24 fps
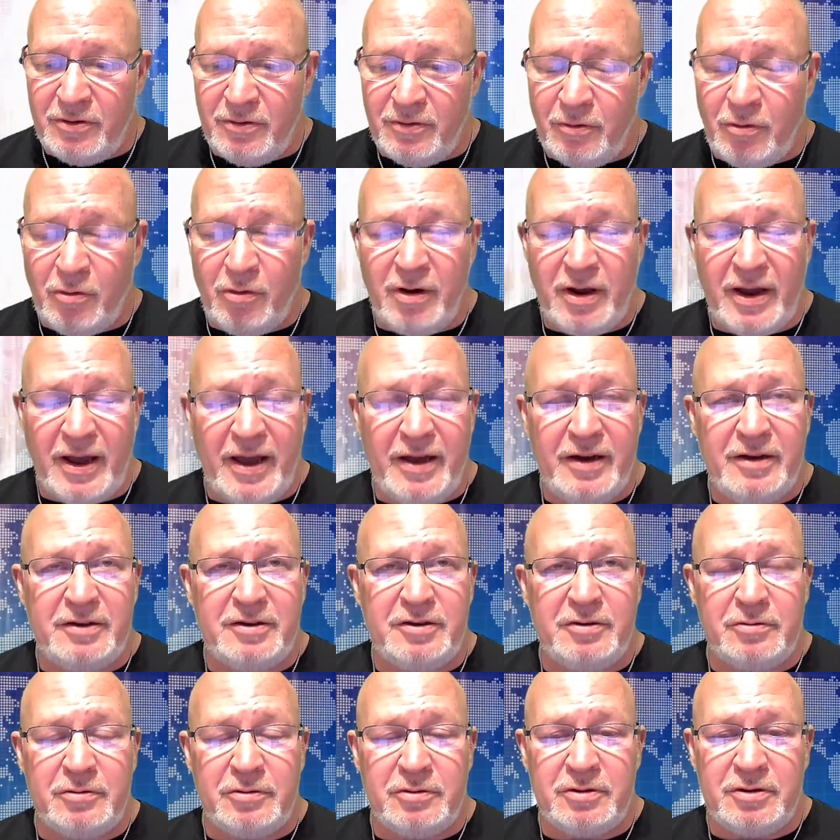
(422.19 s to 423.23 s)
or
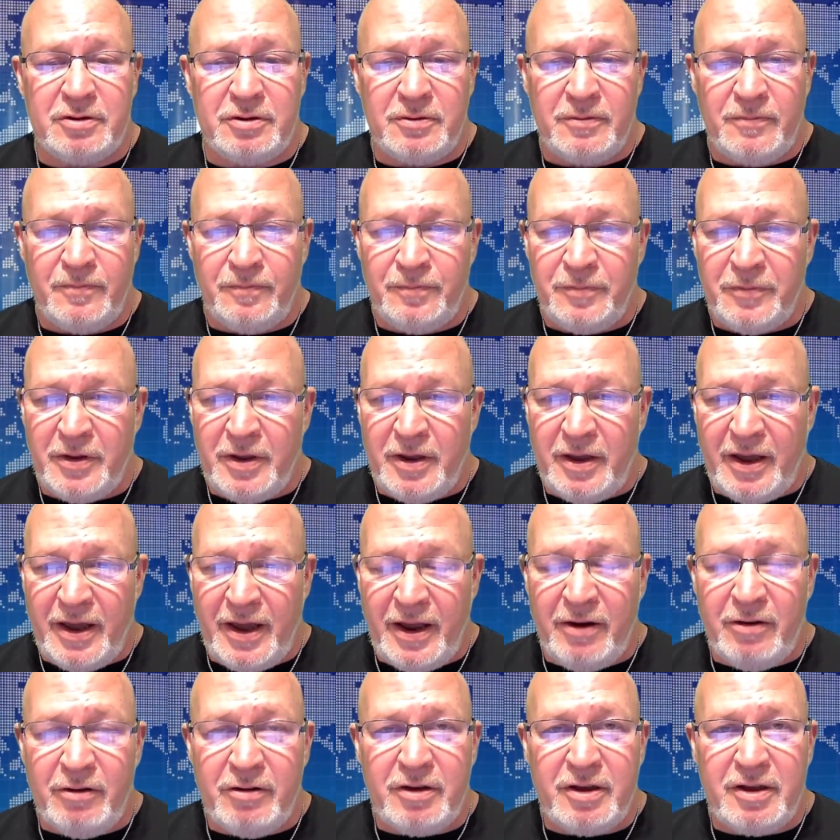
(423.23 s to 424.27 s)
attitudes.
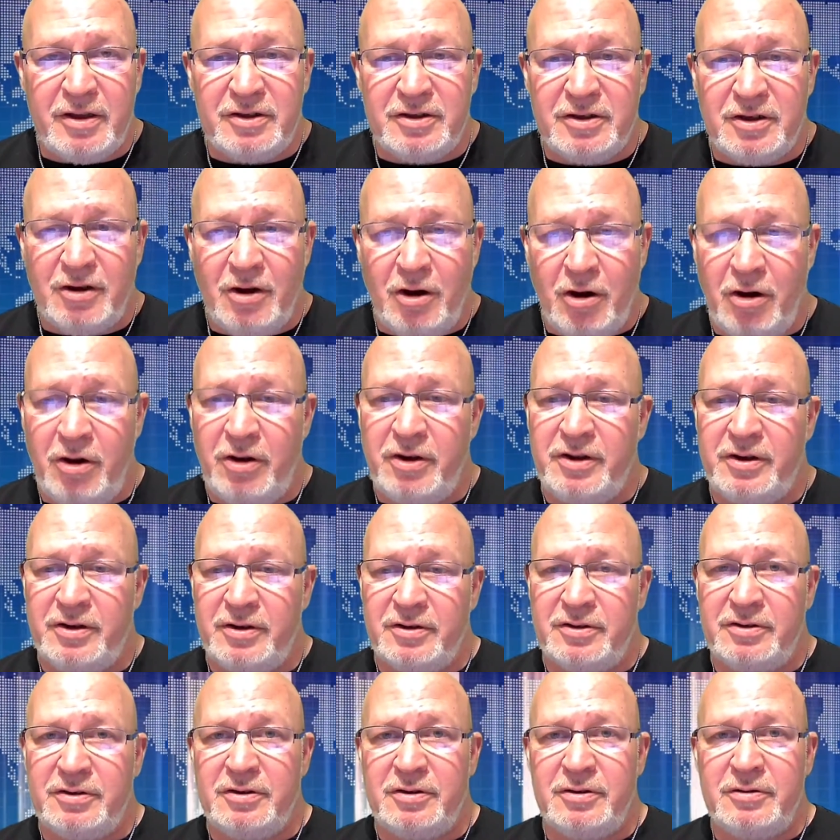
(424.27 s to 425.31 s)
Arrogance and
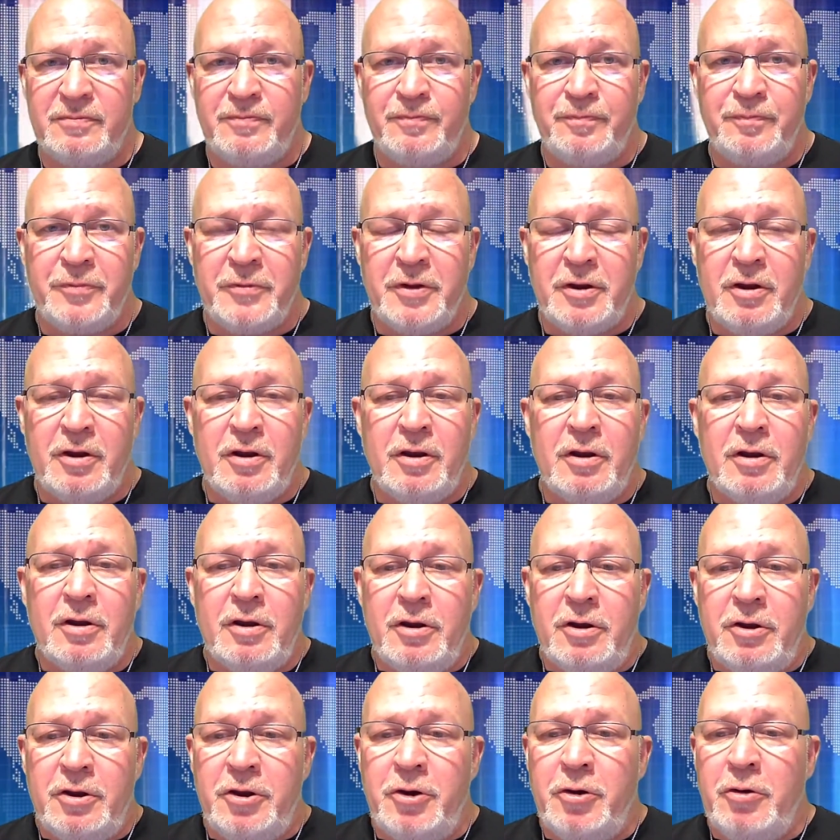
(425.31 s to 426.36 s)
haughtiness.
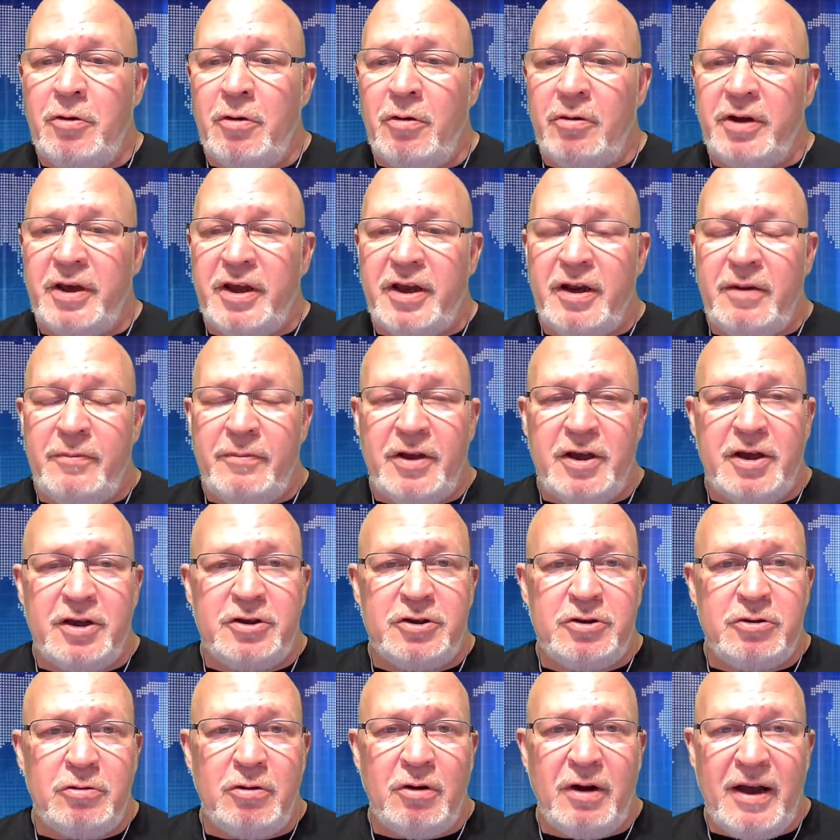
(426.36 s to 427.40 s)
You don't get it because
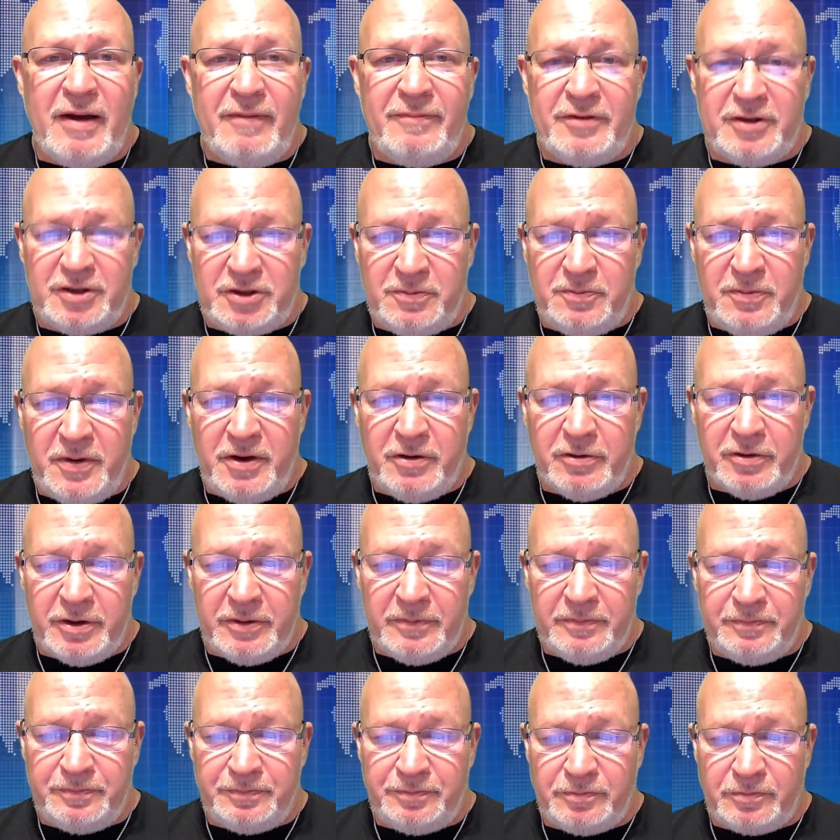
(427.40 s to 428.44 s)
you don't have the spirit.
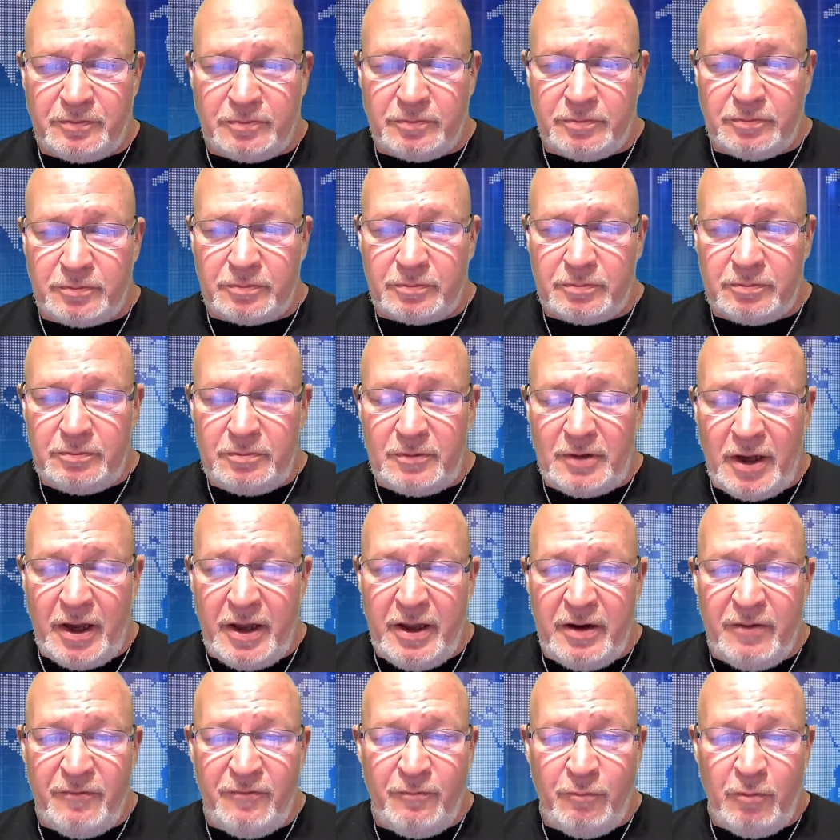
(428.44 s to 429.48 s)

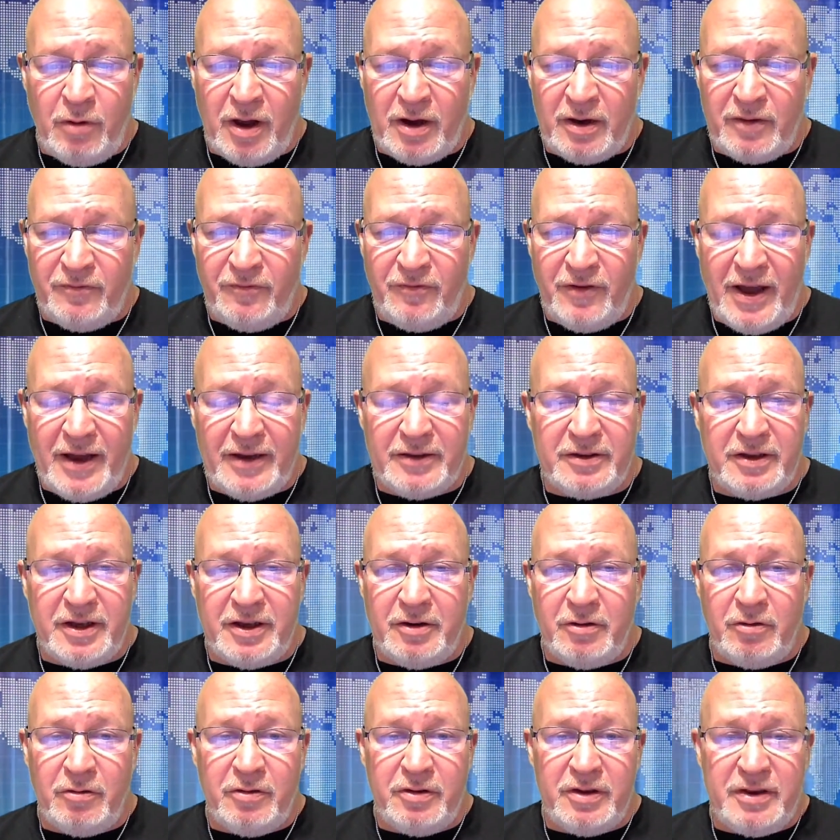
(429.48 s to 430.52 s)
And while in fact, they
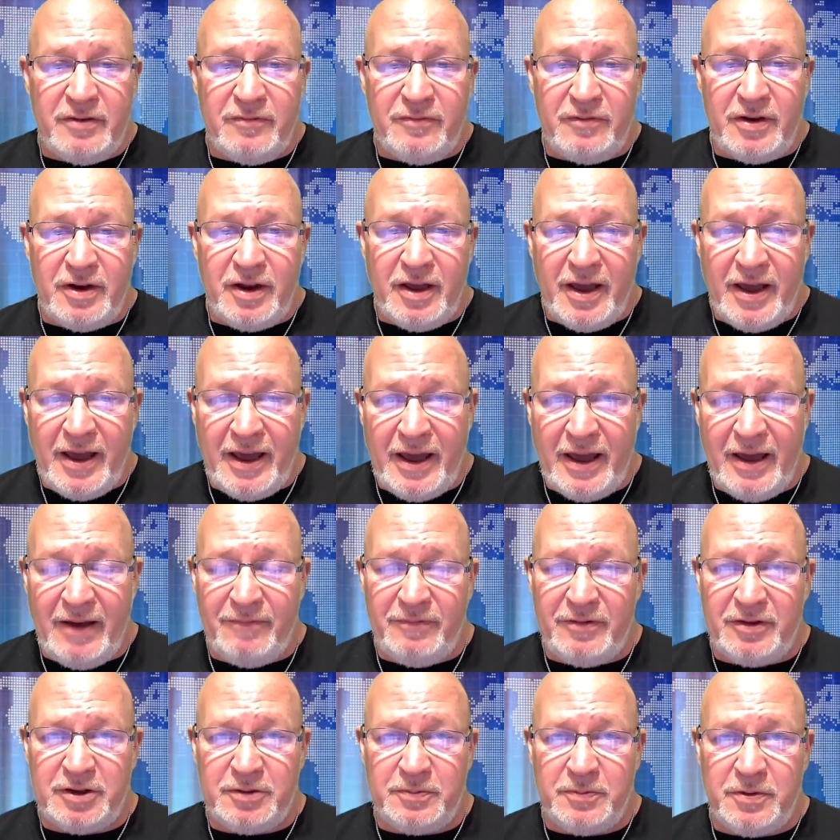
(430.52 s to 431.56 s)
don't even have the
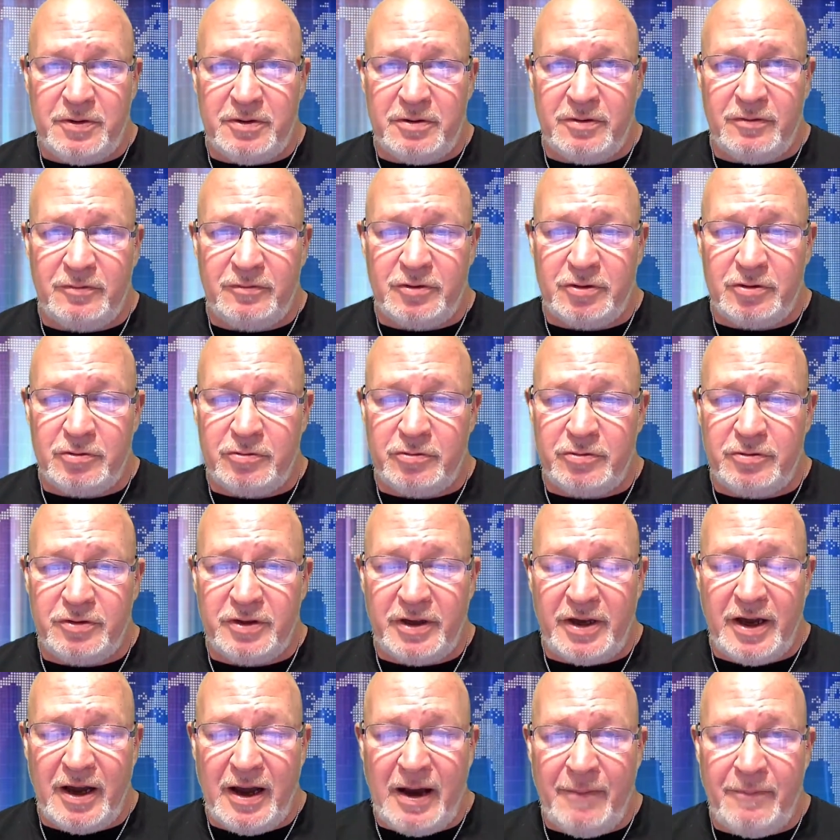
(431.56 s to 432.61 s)
spirit of truth, they
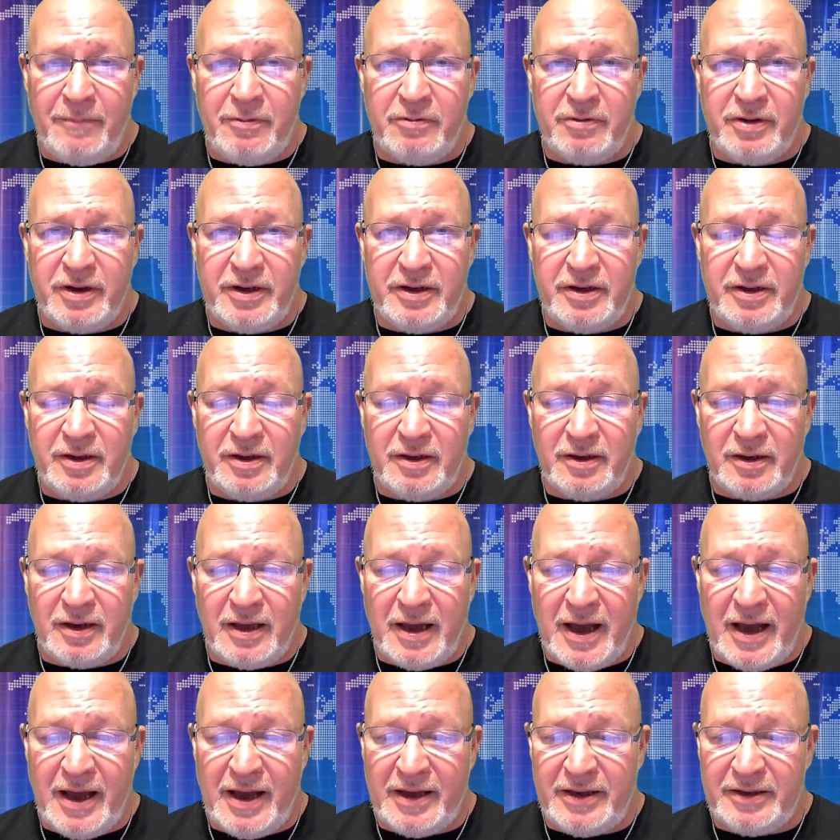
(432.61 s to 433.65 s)
operate in
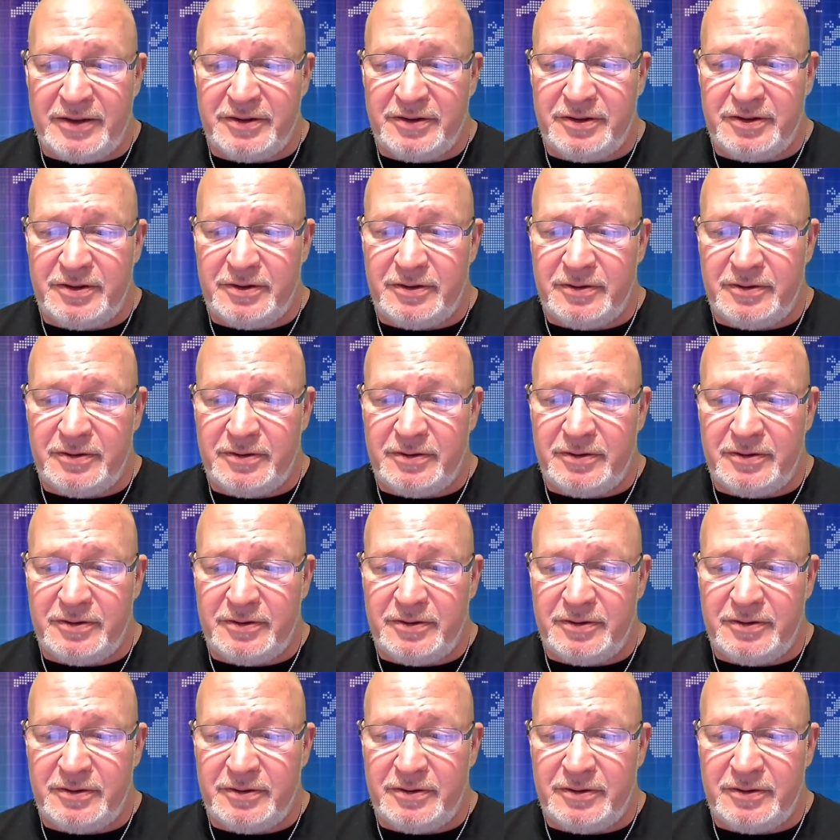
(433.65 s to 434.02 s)
lies.